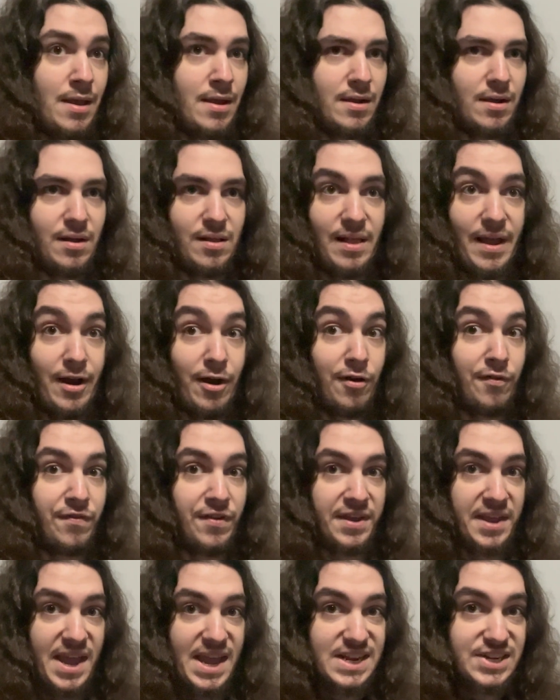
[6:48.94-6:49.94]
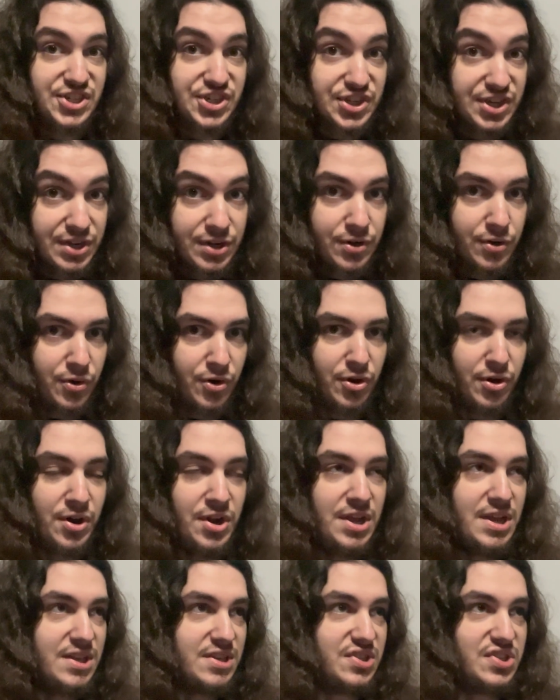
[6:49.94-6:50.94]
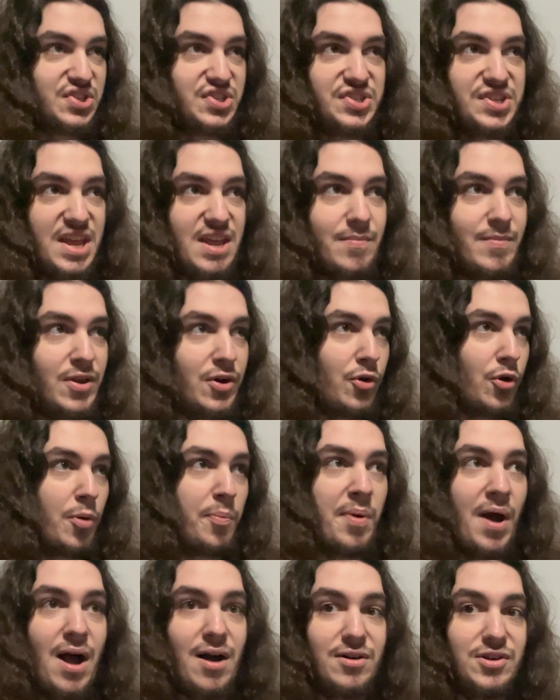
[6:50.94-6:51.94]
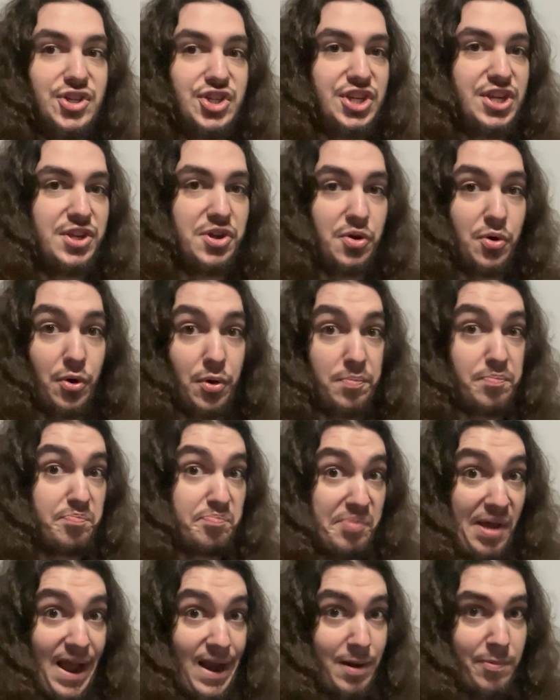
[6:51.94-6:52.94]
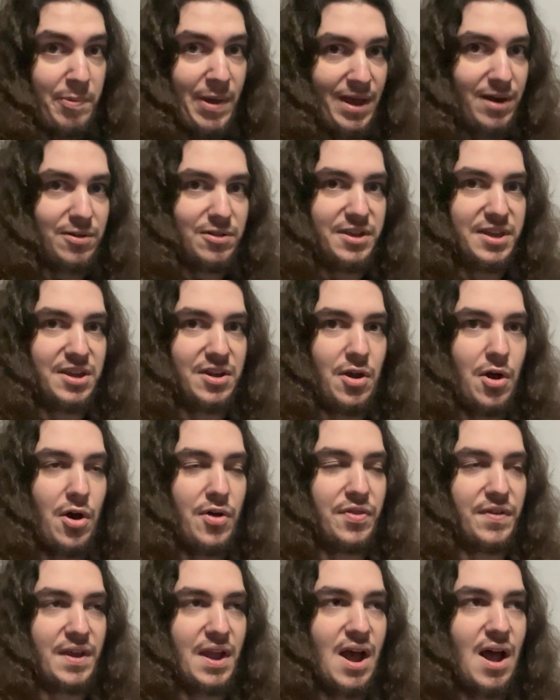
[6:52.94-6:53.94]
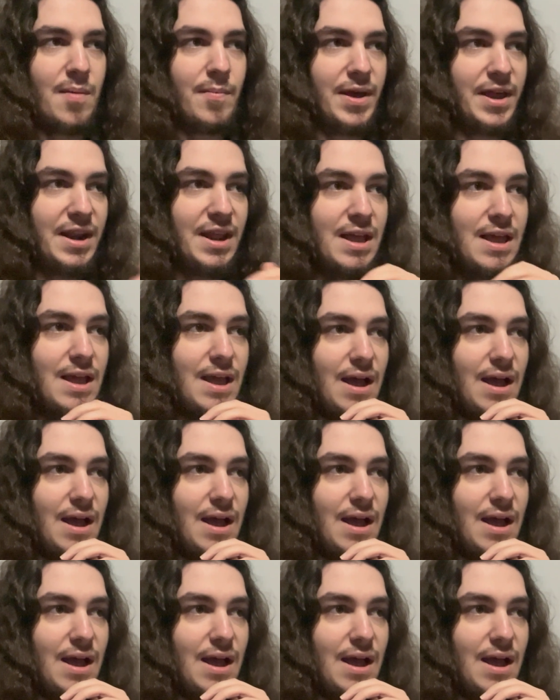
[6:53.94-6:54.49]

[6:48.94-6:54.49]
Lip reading: clarification or statement or apology or backpedaling on the comment.